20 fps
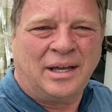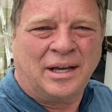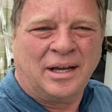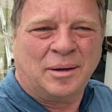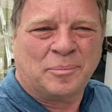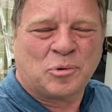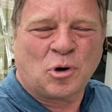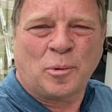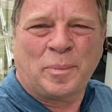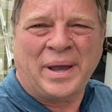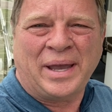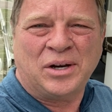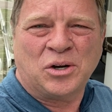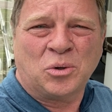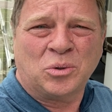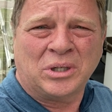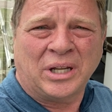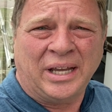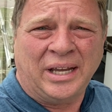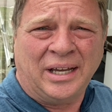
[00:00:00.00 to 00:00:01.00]
propane
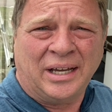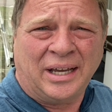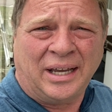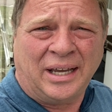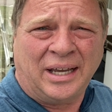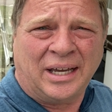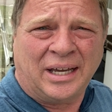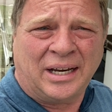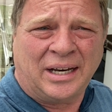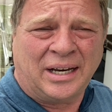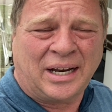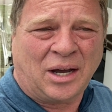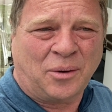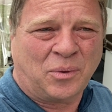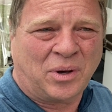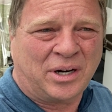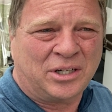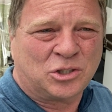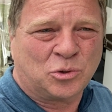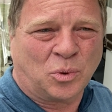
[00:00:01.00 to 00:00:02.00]
only, and I
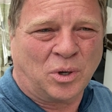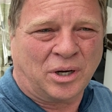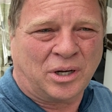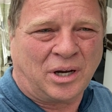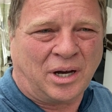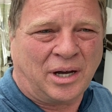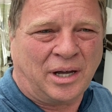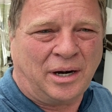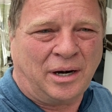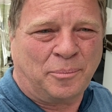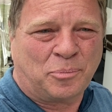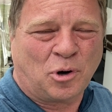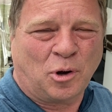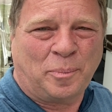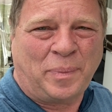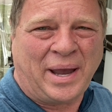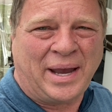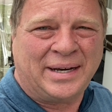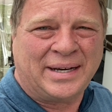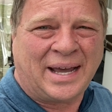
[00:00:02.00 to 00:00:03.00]
want it to work on
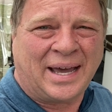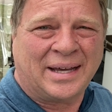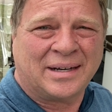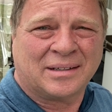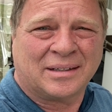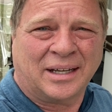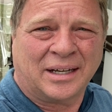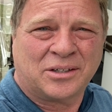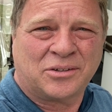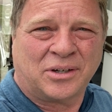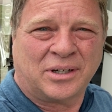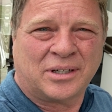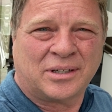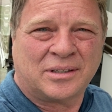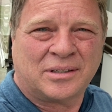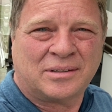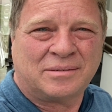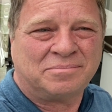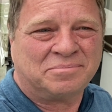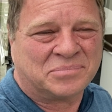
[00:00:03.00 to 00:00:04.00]
propane and electric,
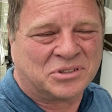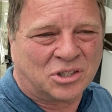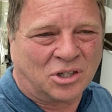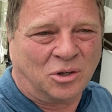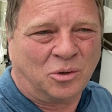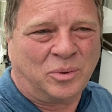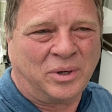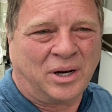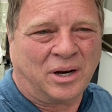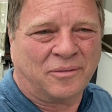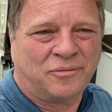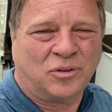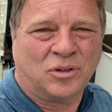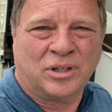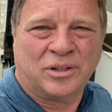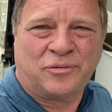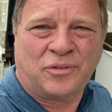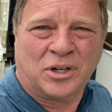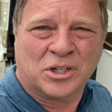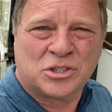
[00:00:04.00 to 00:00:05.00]
so we are fully
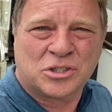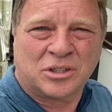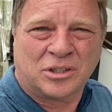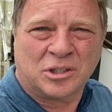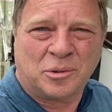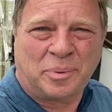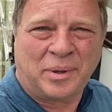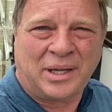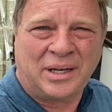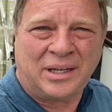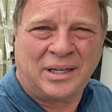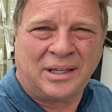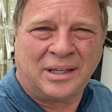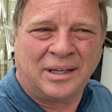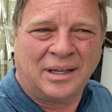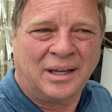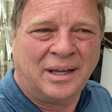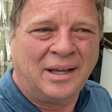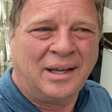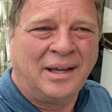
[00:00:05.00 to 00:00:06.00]
functional depending
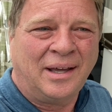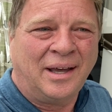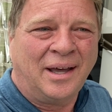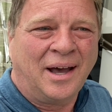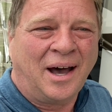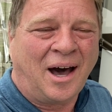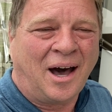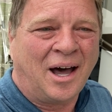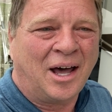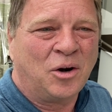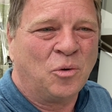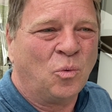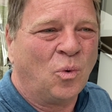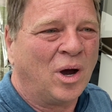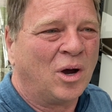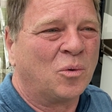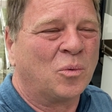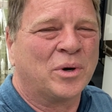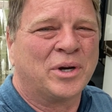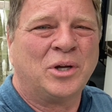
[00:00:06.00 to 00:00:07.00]
on
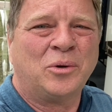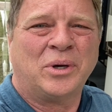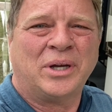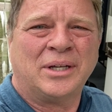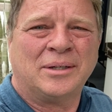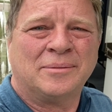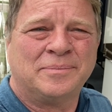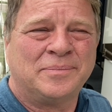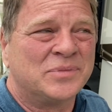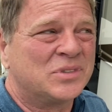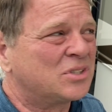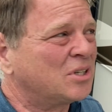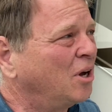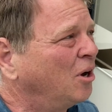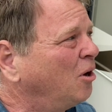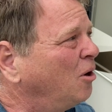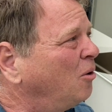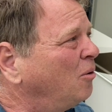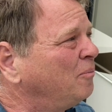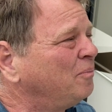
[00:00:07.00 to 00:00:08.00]
what we're doing.
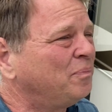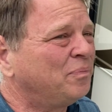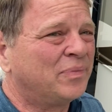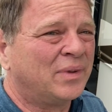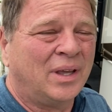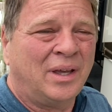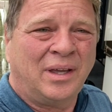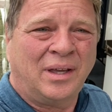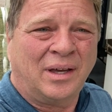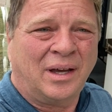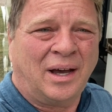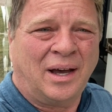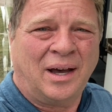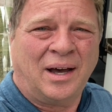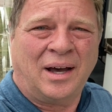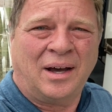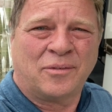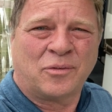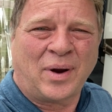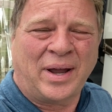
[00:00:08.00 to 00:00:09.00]
So I
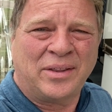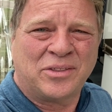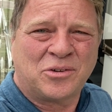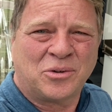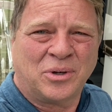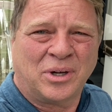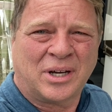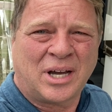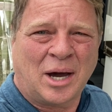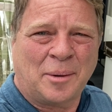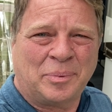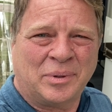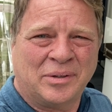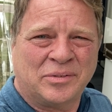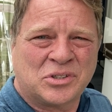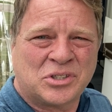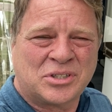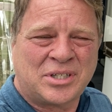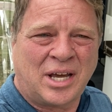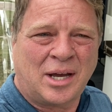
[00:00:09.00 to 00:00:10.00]
ran through a couple of
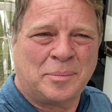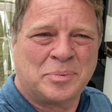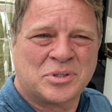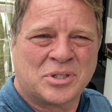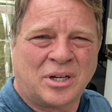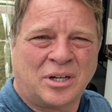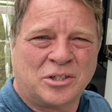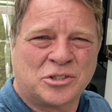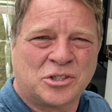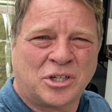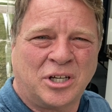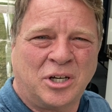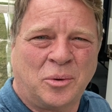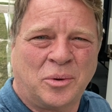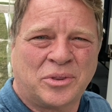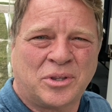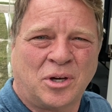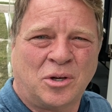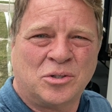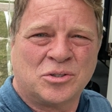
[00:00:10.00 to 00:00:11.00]
steps, and I'll show you what
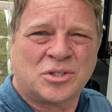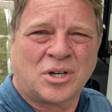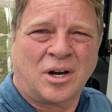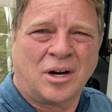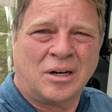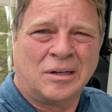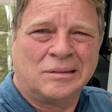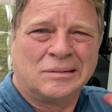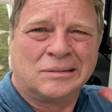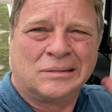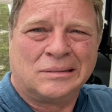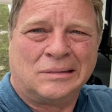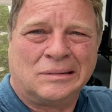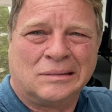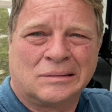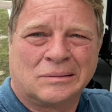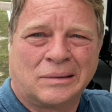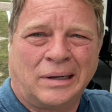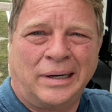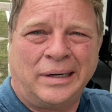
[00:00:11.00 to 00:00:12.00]
those are
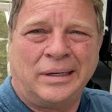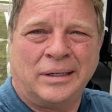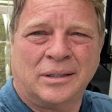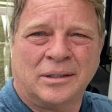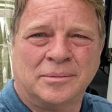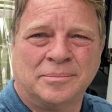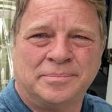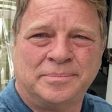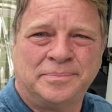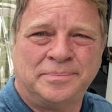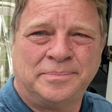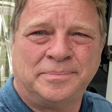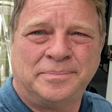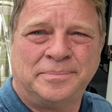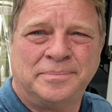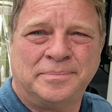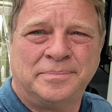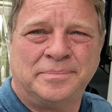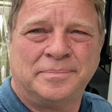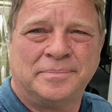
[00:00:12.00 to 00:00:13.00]
right here.
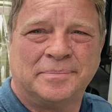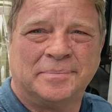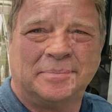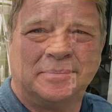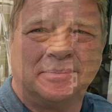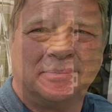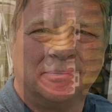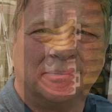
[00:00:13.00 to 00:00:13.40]
Checked